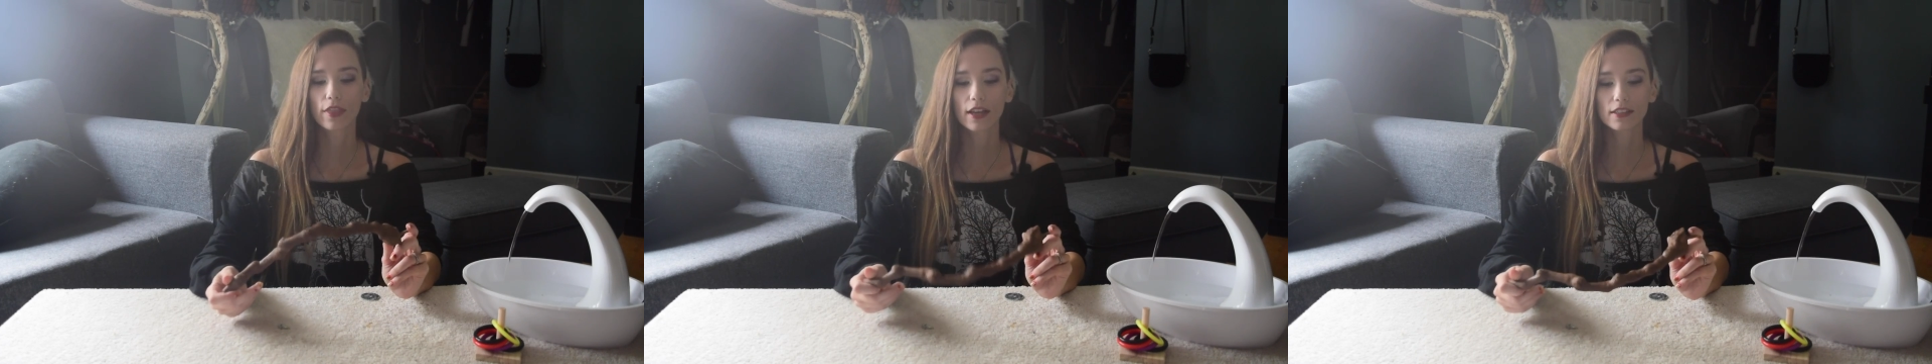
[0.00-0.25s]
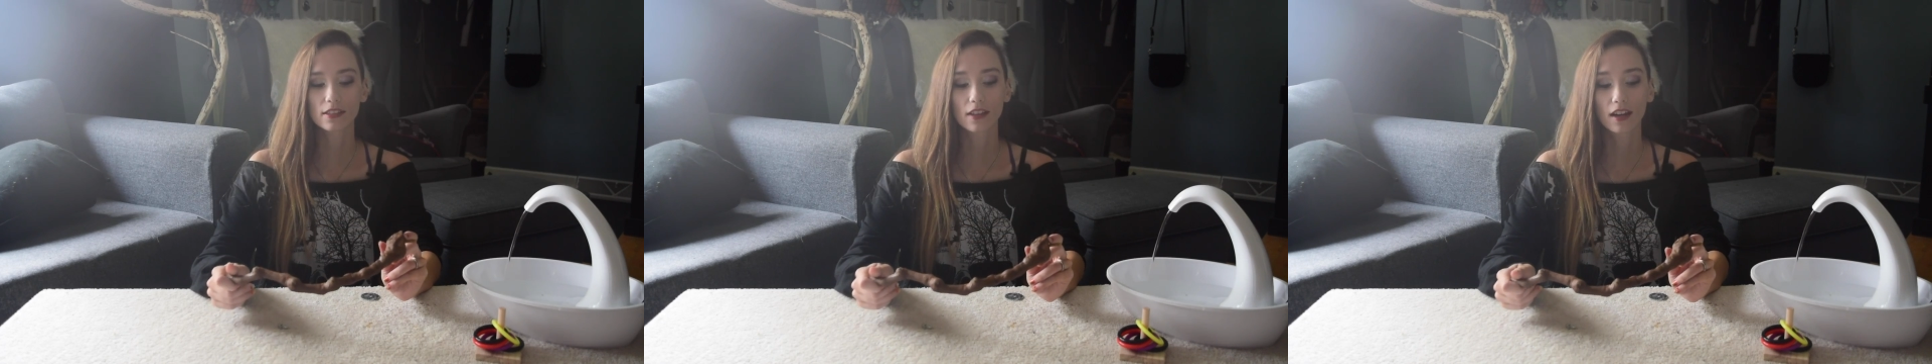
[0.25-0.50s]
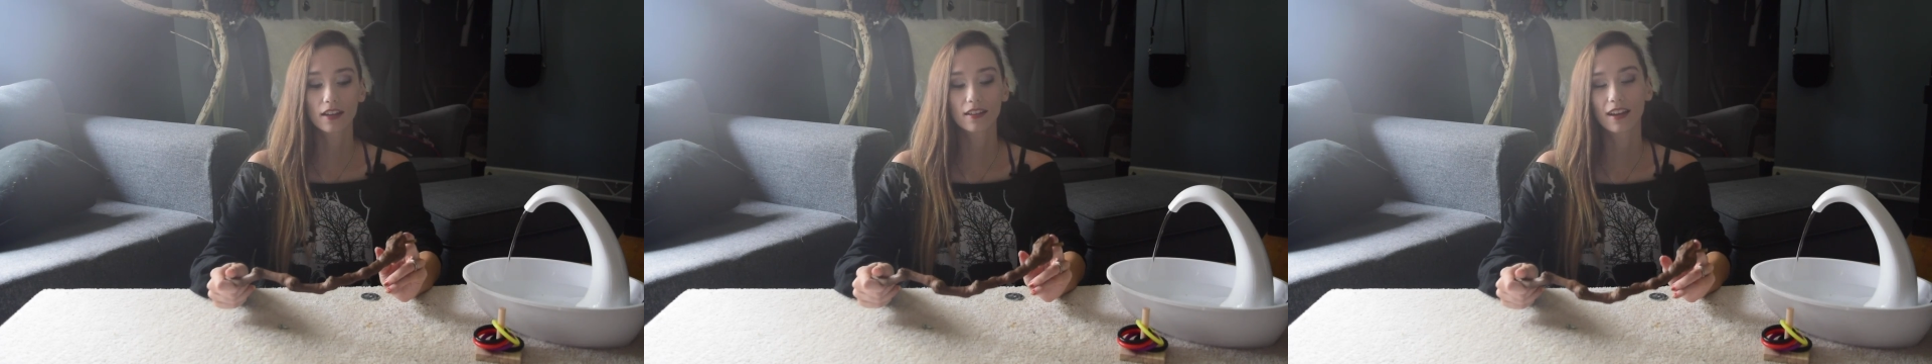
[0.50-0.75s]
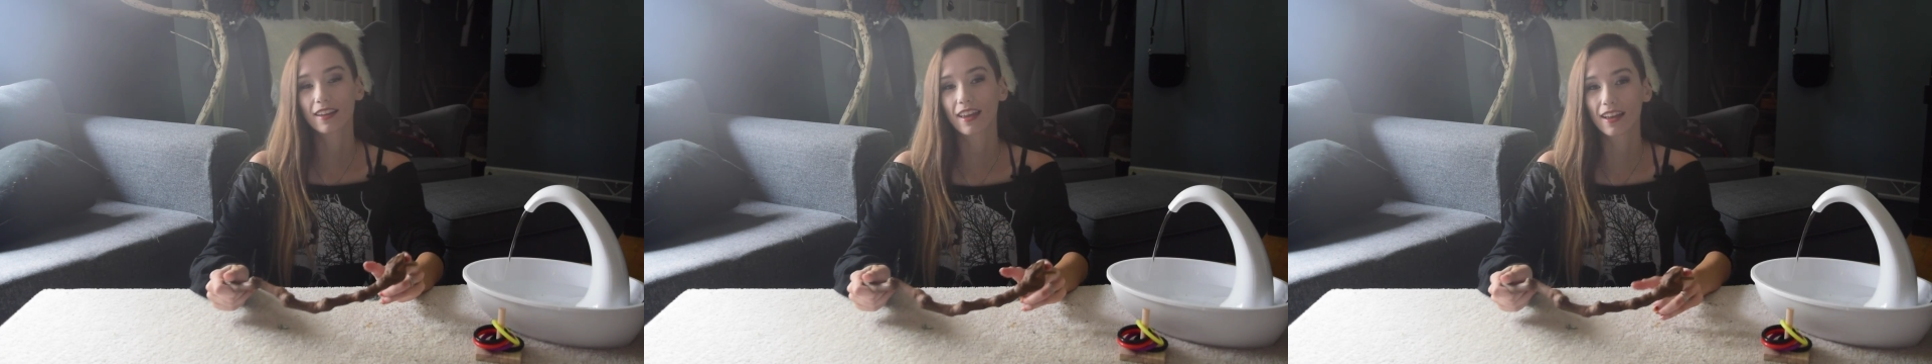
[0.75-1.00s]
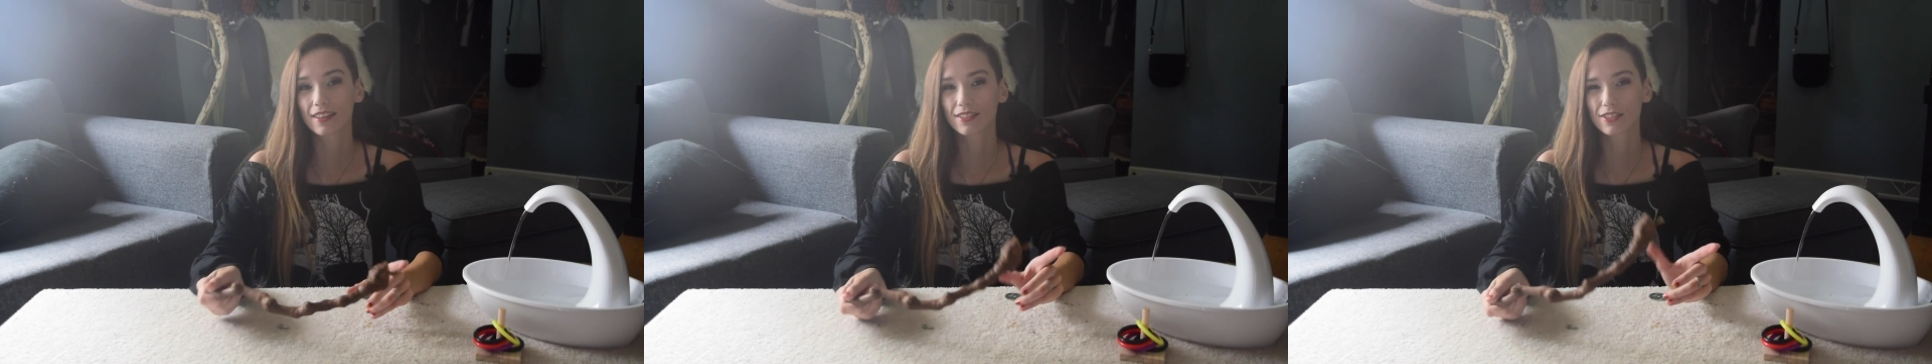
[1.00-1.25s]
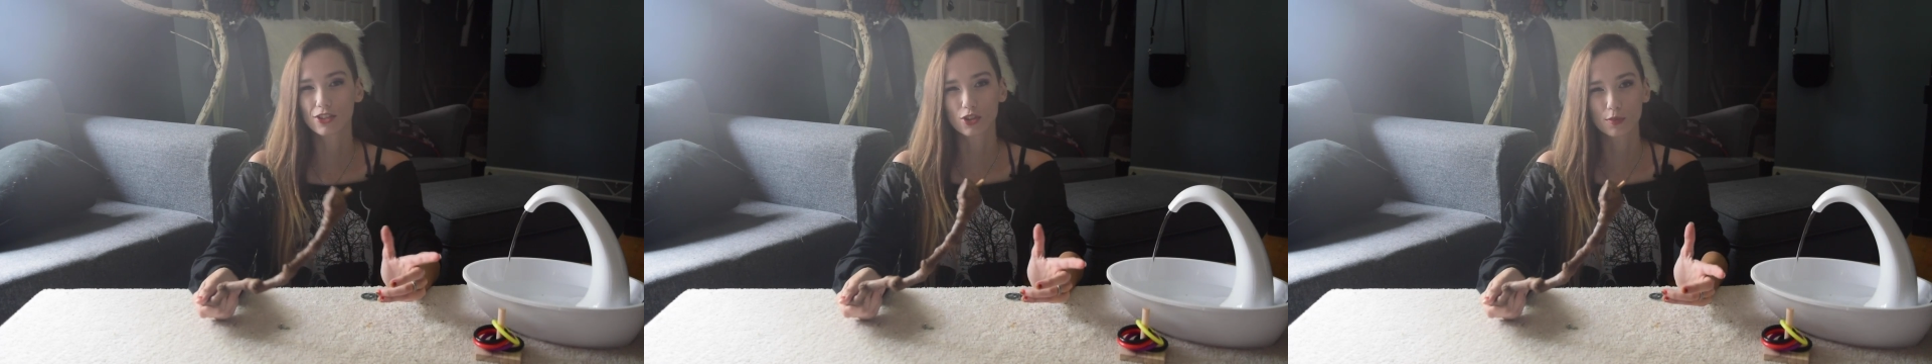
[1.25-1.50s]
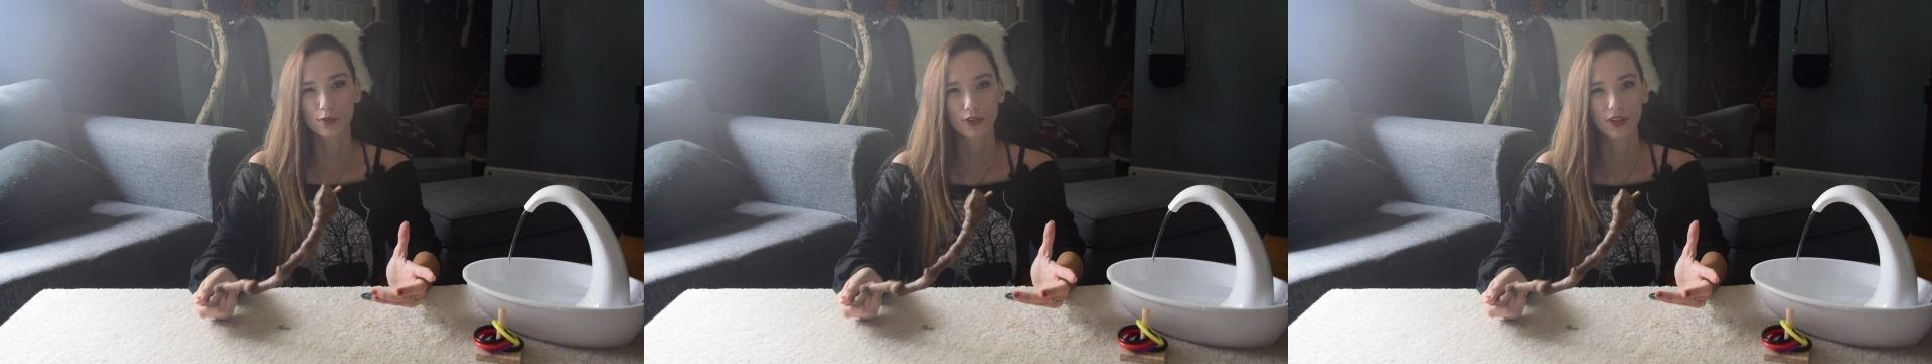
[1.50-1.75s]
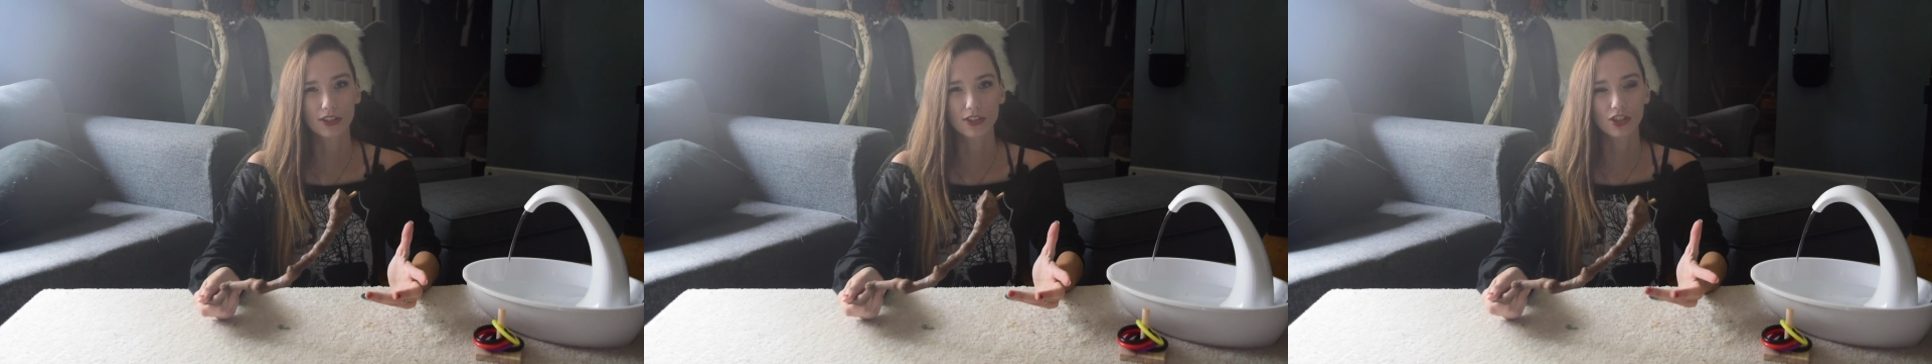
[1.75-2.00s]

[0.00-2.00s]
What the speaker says: that's not, again, super crazy